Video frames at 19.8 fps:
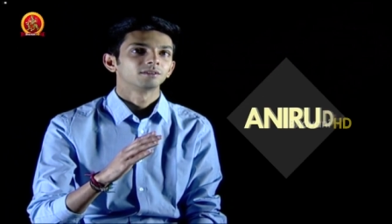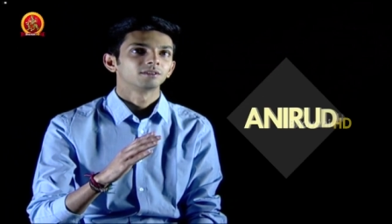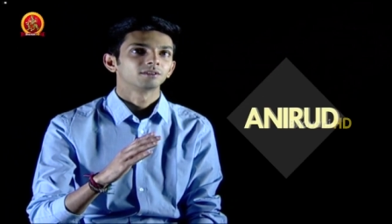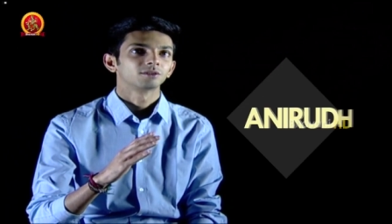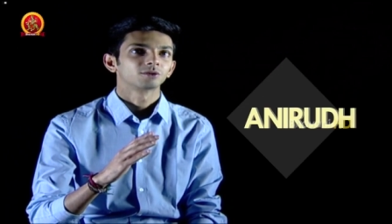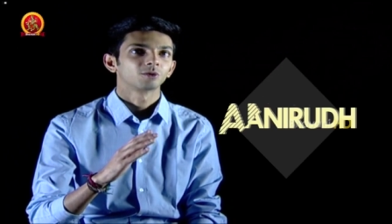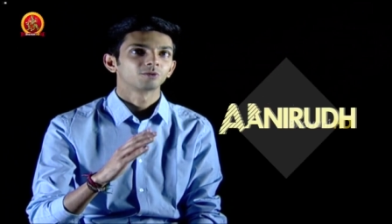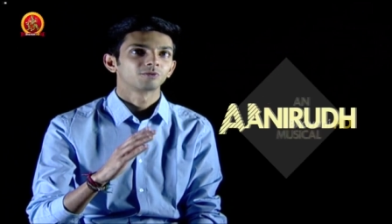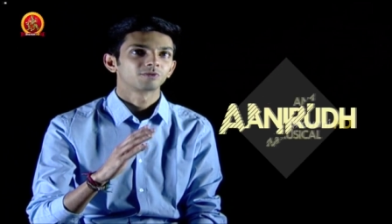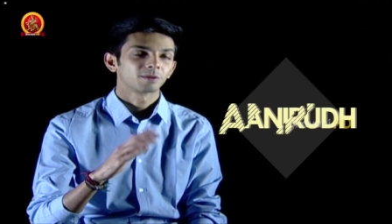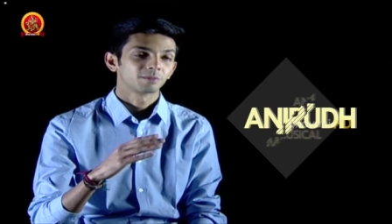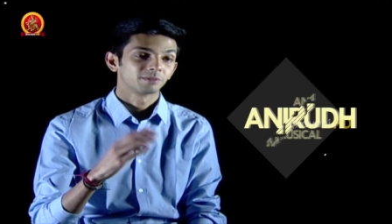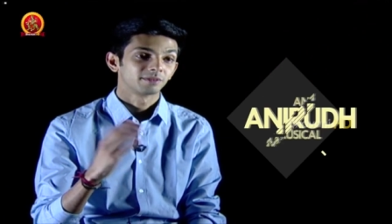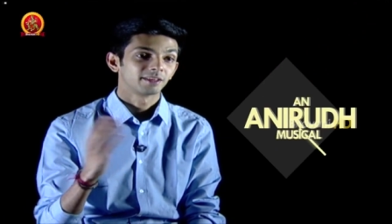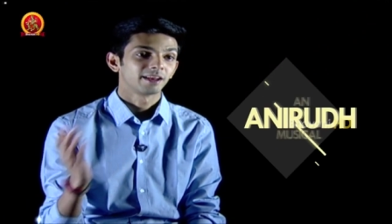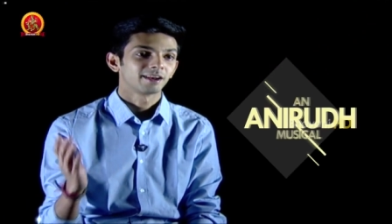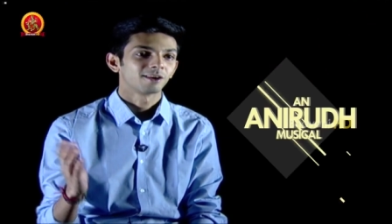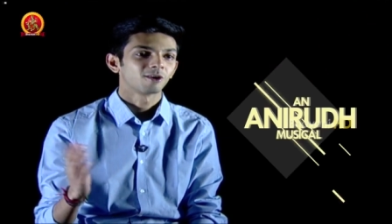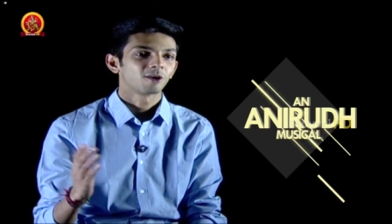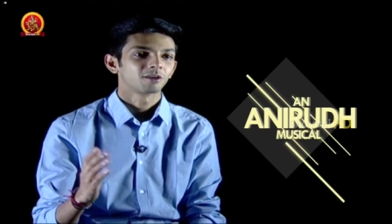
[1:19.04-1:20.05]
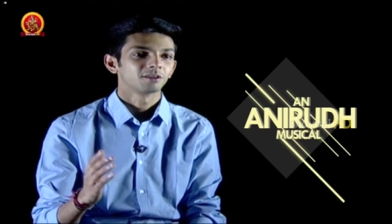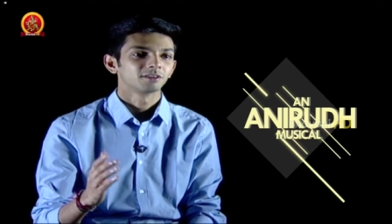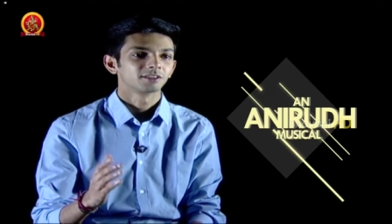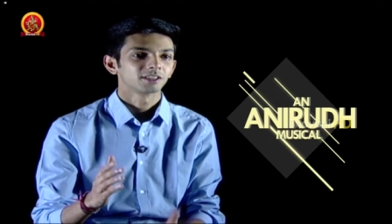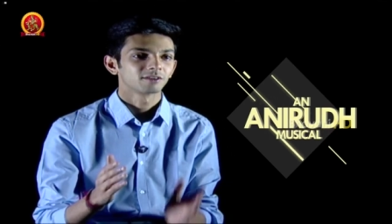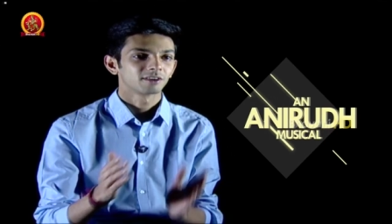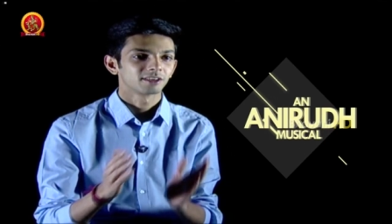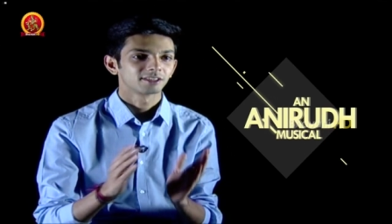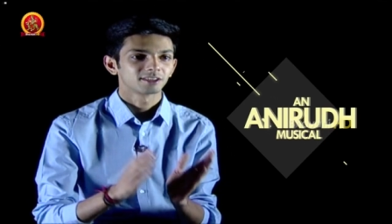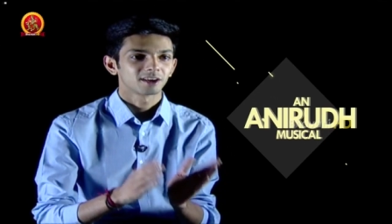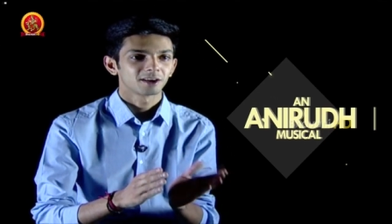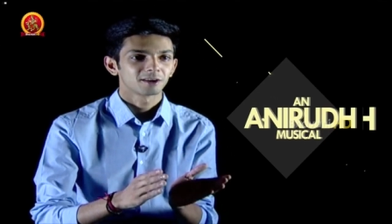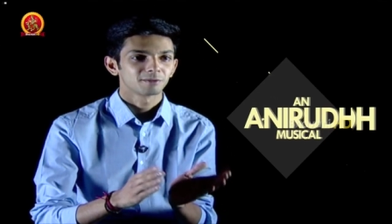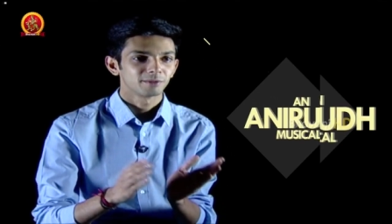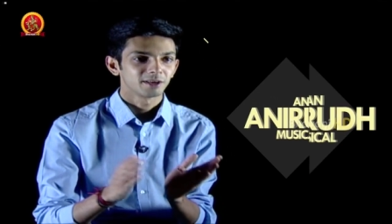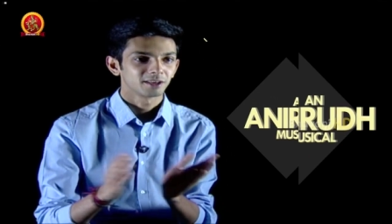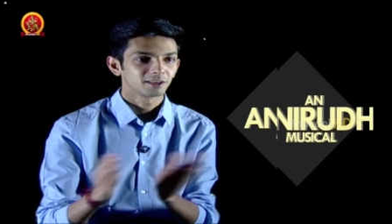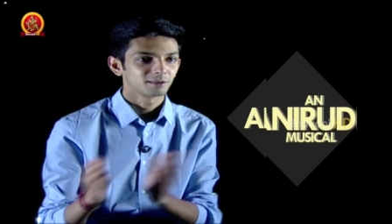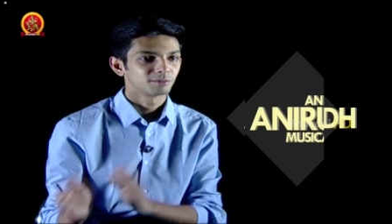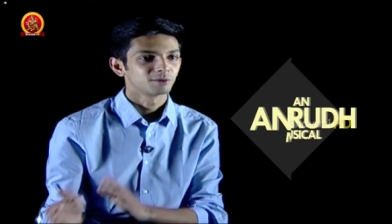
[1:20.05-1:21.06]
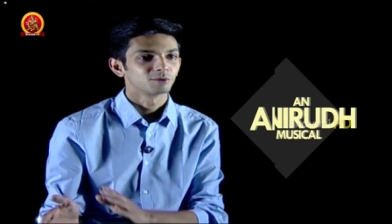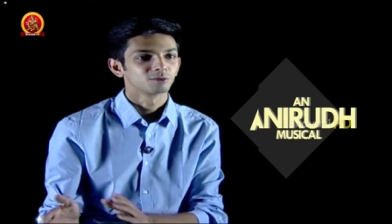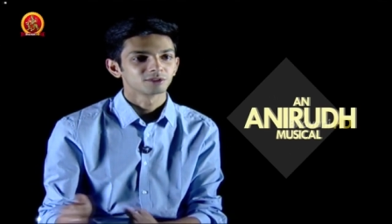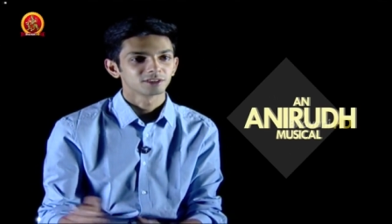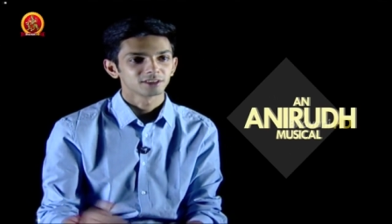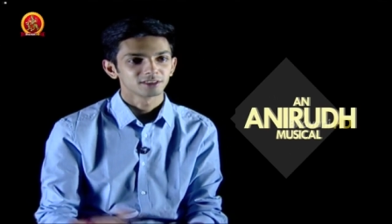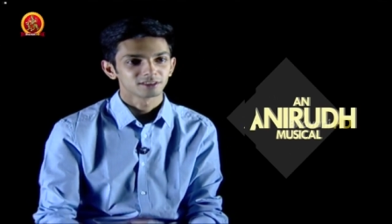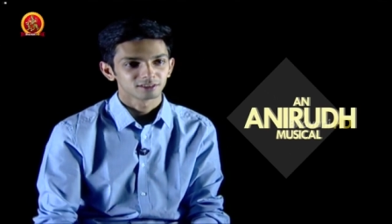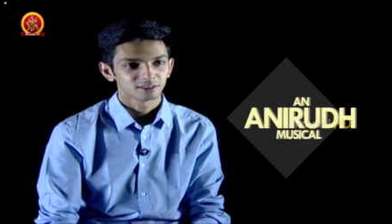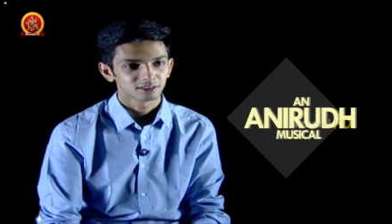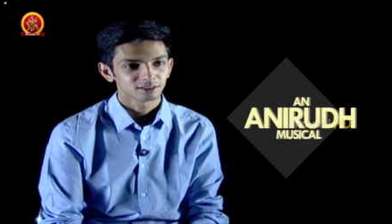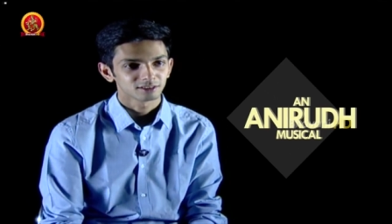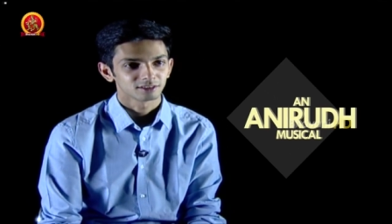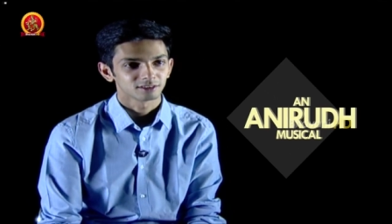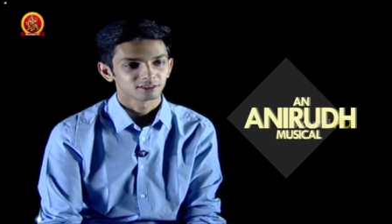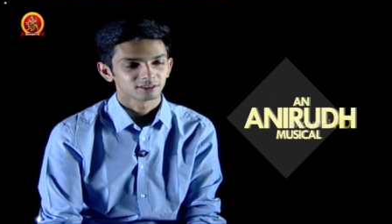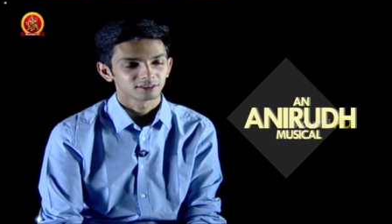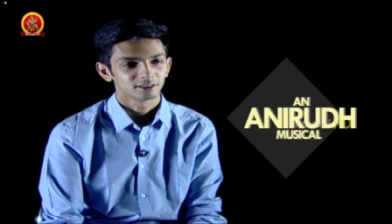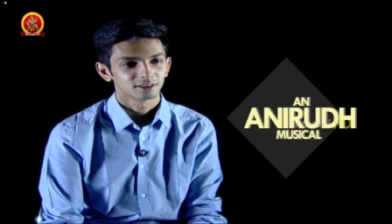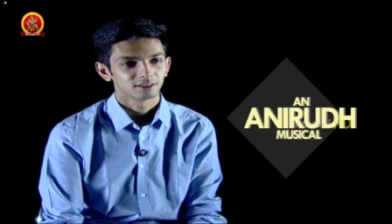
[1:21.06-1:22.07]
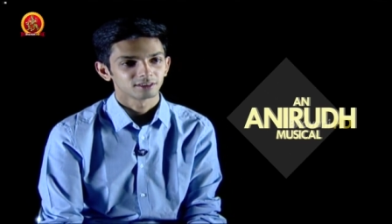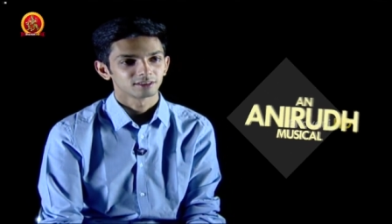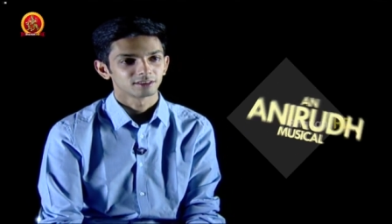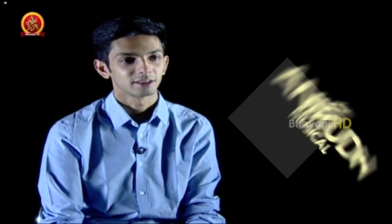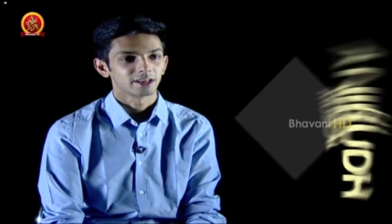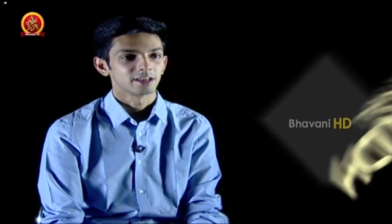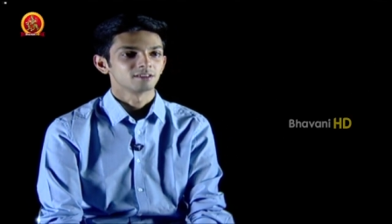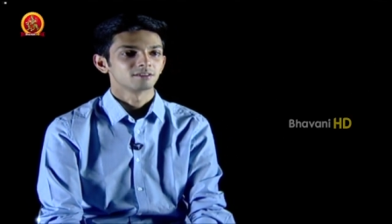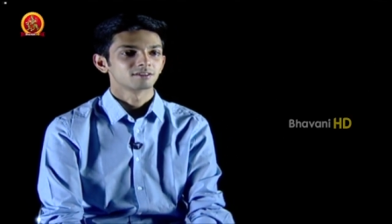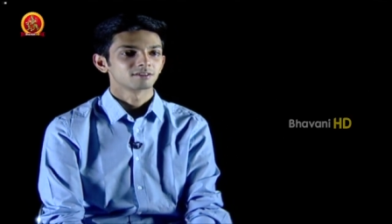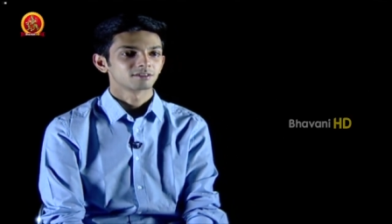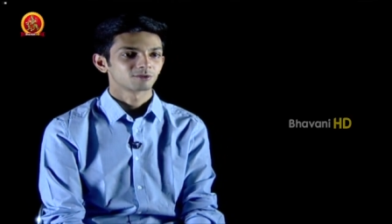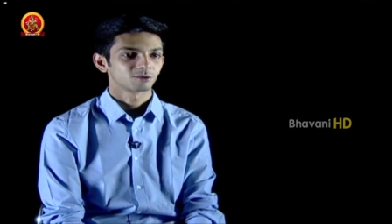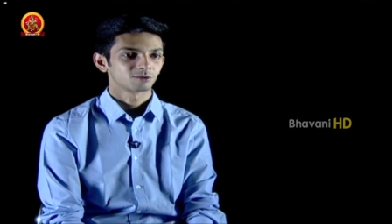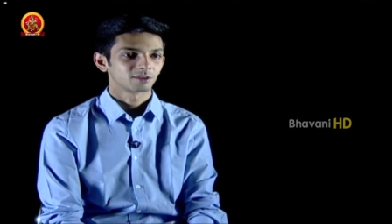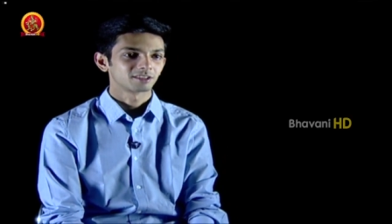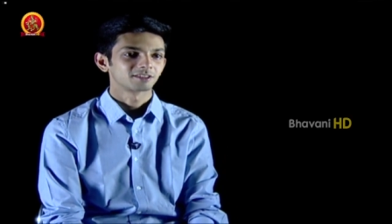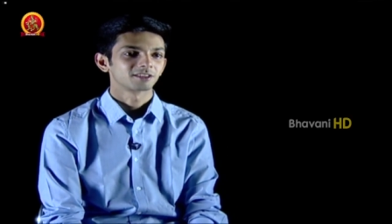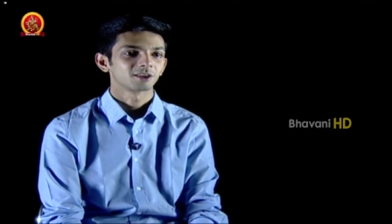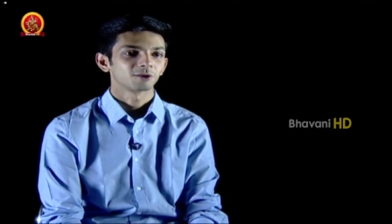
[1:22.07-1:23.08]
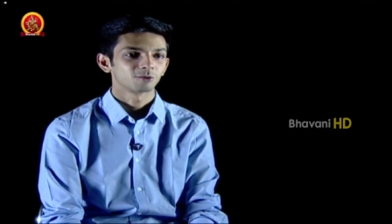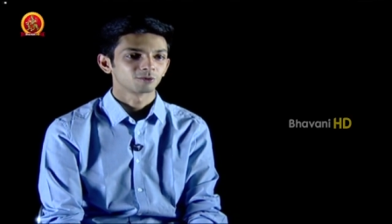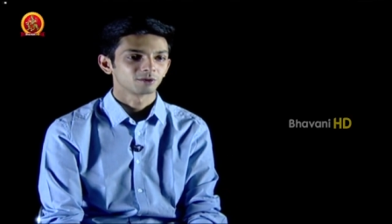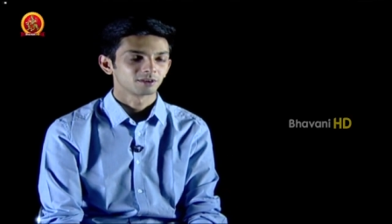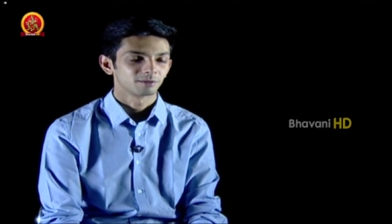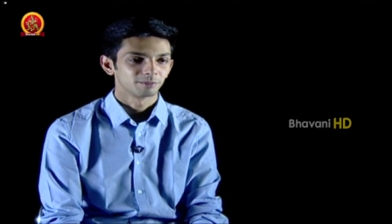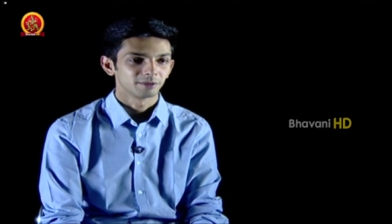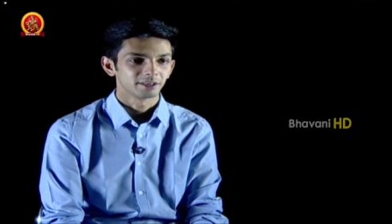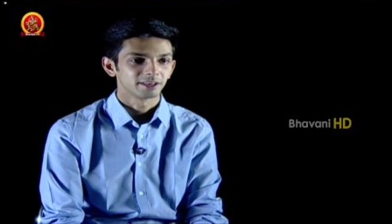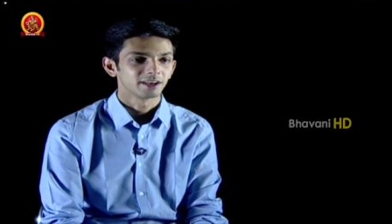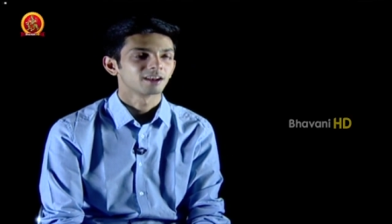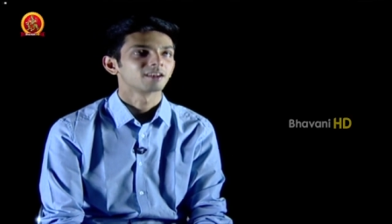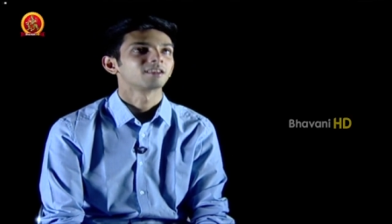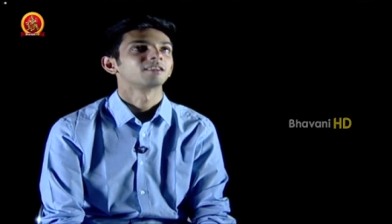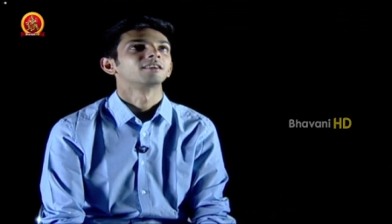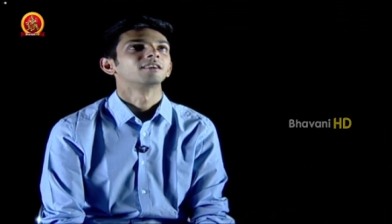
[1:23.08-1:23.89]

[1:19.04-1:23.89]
So from then on itself, I started making music in the nights. So that's how it began.